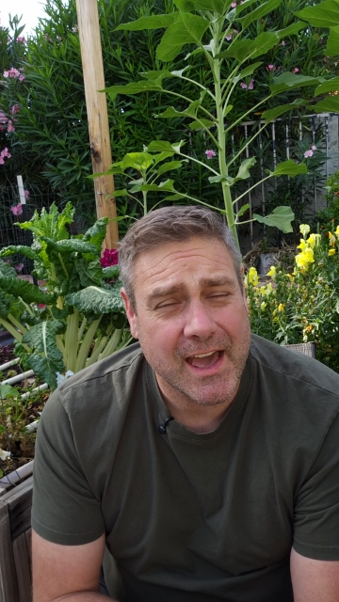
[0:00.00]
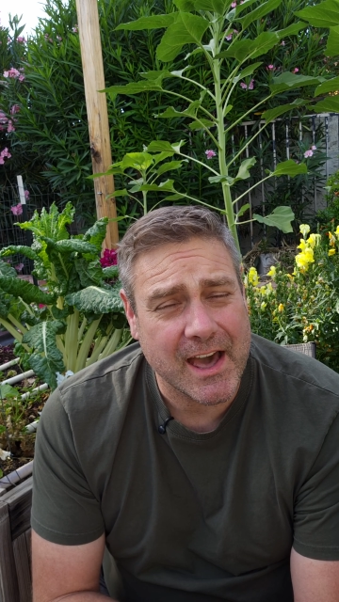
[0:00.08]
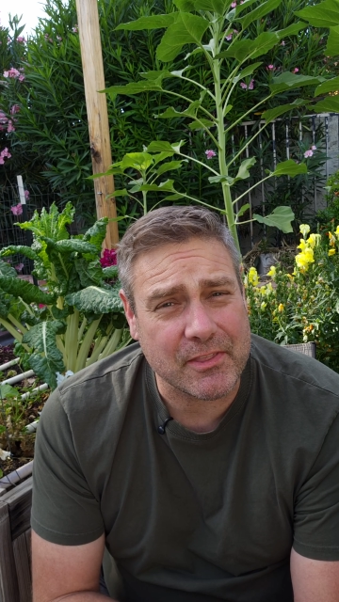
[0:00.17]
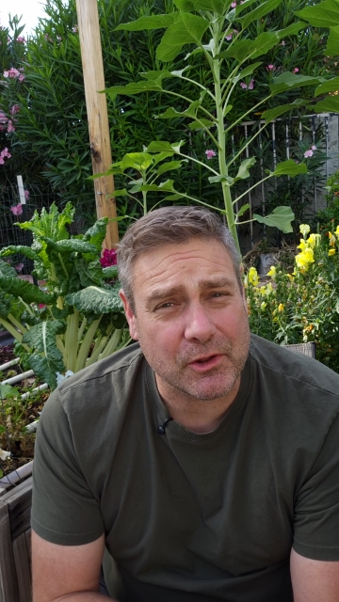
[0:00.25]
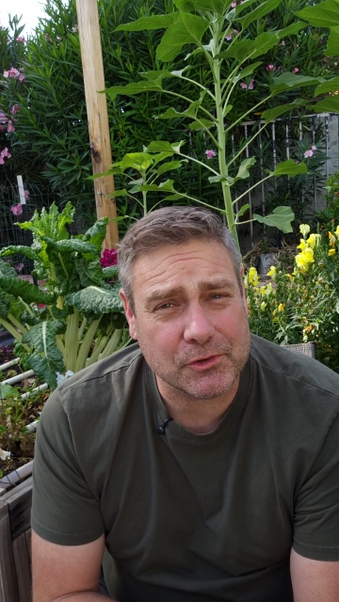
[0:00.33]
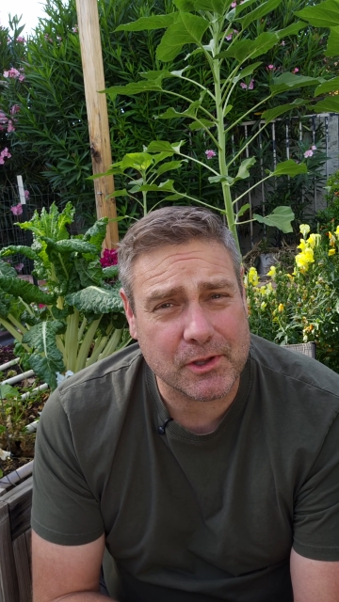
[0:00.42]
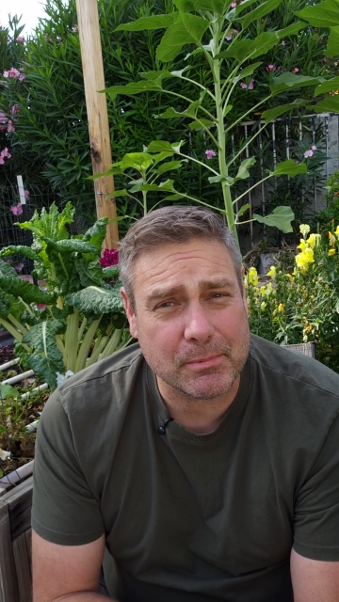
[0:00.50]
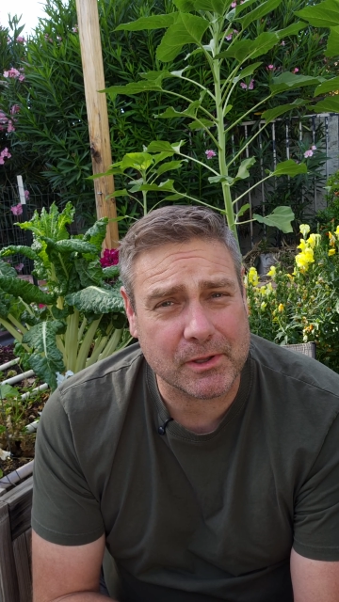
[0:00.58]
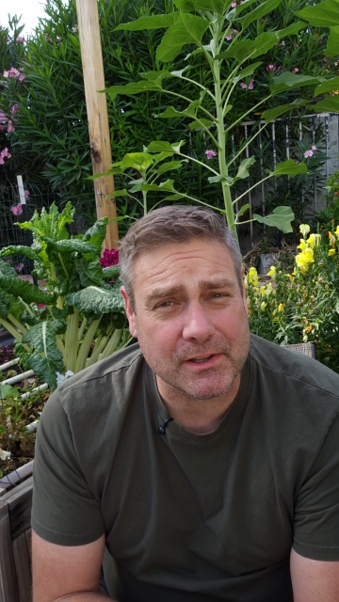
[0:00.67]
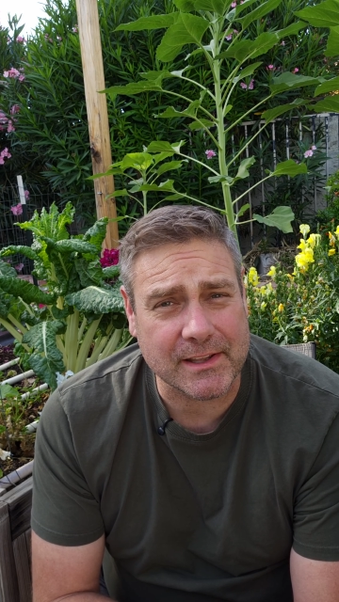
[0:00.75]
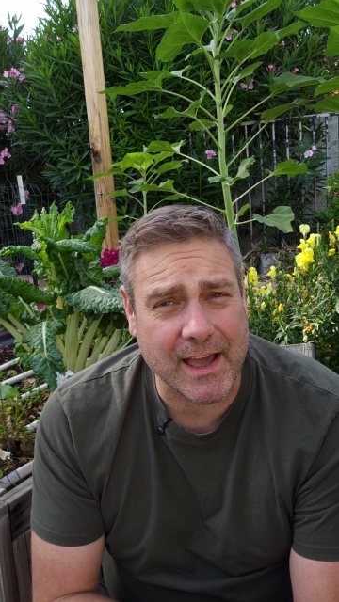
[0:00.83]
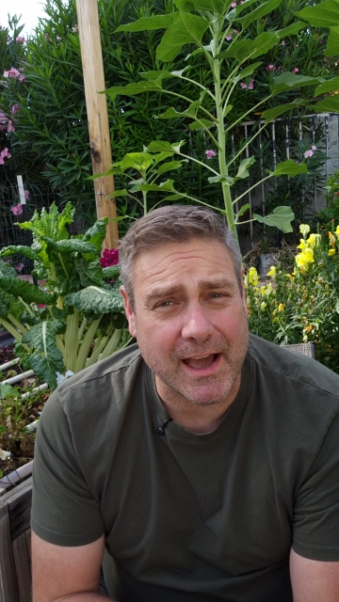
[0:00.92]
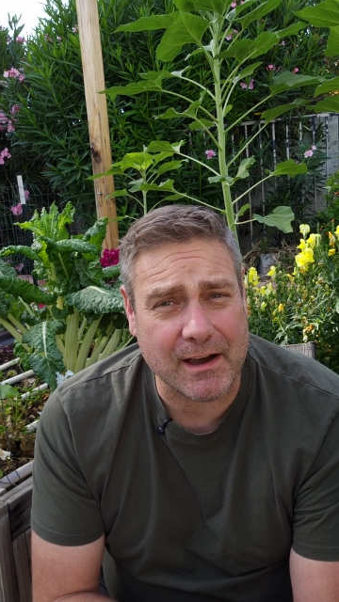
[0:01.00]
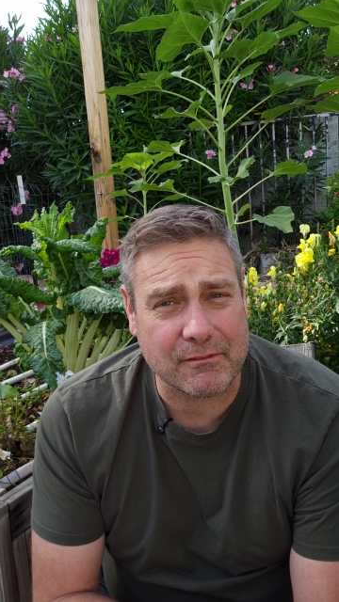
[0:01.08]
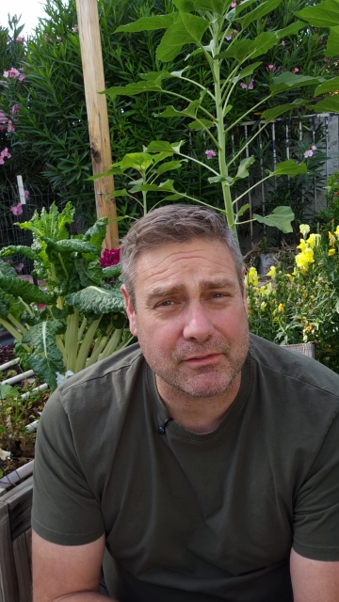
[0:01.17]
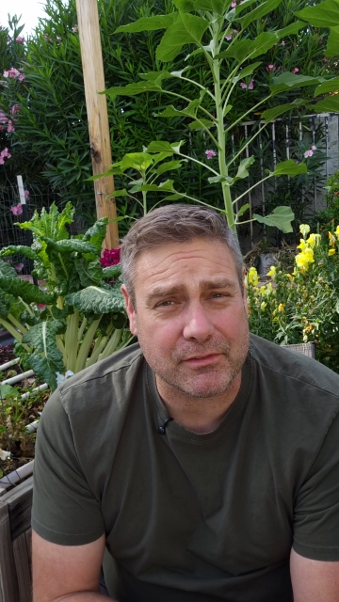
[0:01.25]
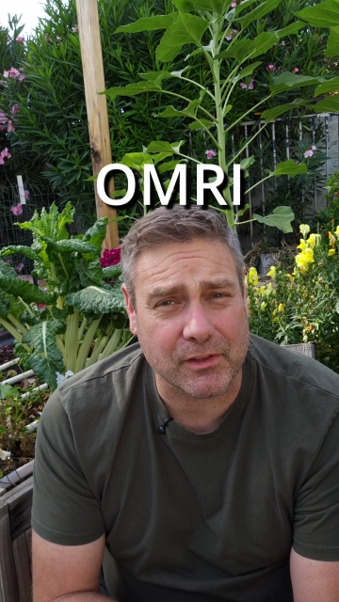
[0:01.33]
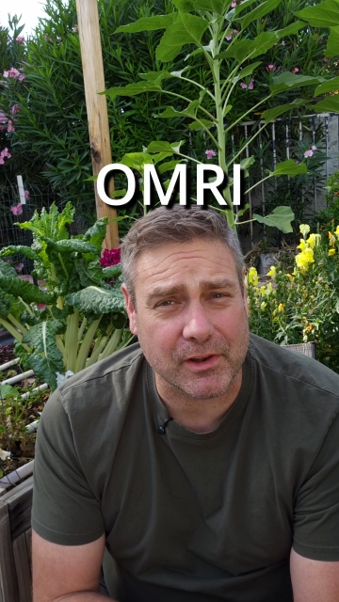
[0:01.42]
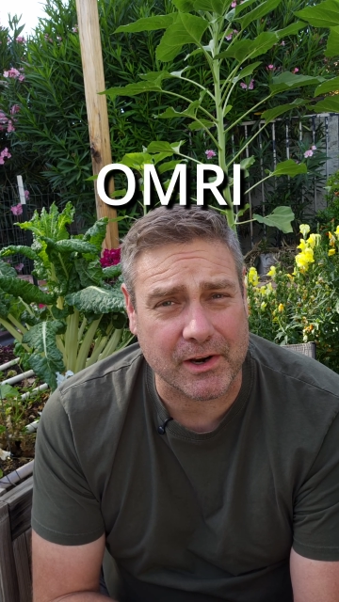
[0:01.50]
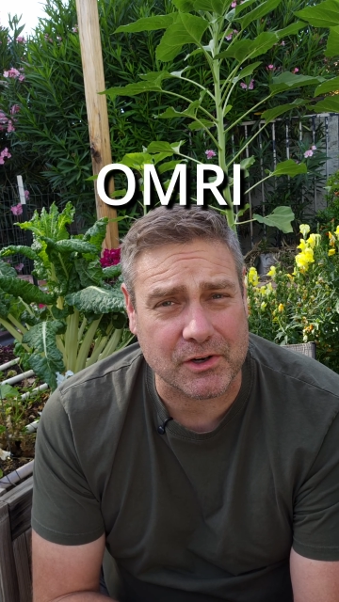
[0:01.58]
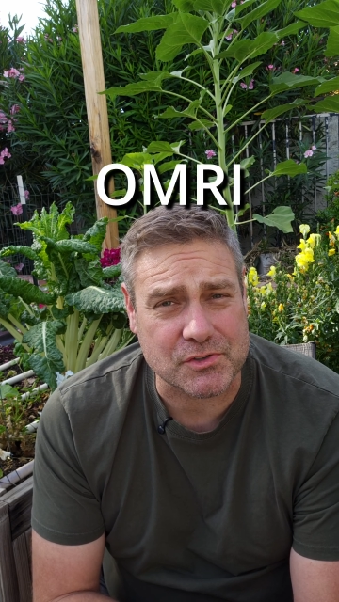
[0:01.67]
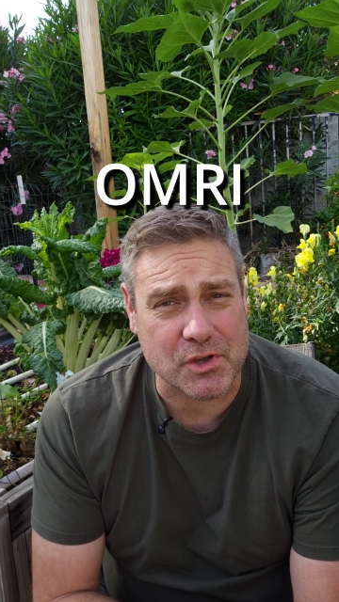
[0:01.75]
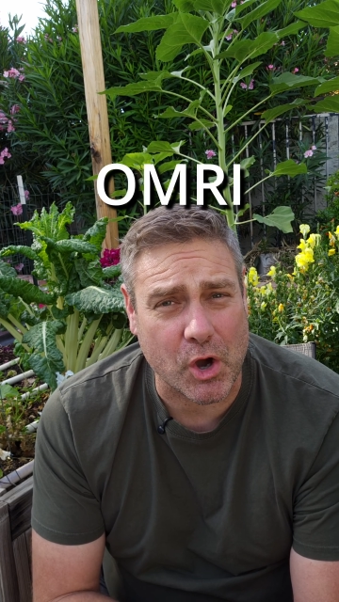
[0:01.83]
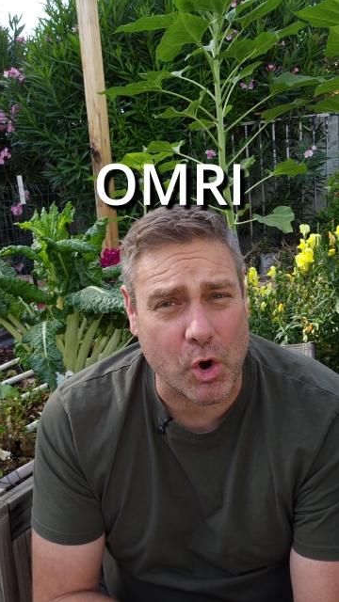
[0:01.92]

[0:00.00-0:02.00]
and they'll typically have the letters